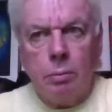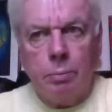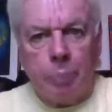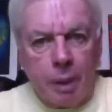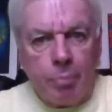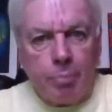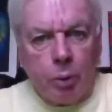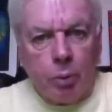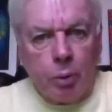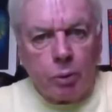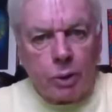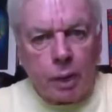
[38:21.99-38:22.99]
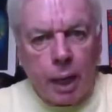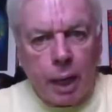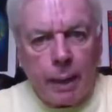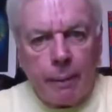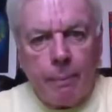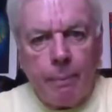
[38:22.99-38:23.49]
people will
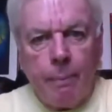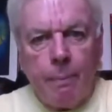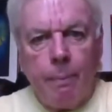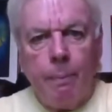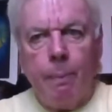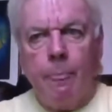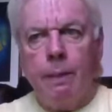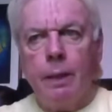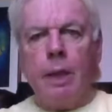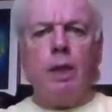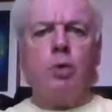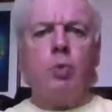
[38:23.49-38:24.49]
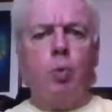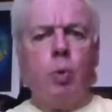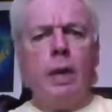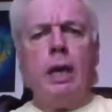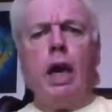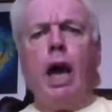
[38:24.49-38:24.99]
say is,
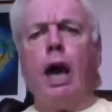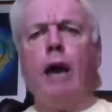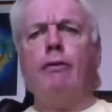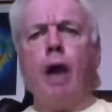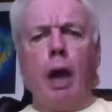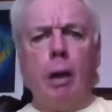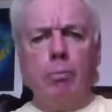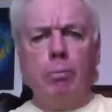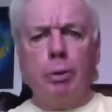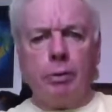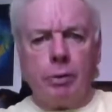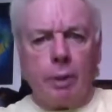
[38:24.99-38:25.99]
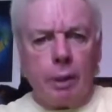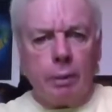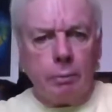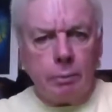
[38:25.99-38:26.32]
we have empathy.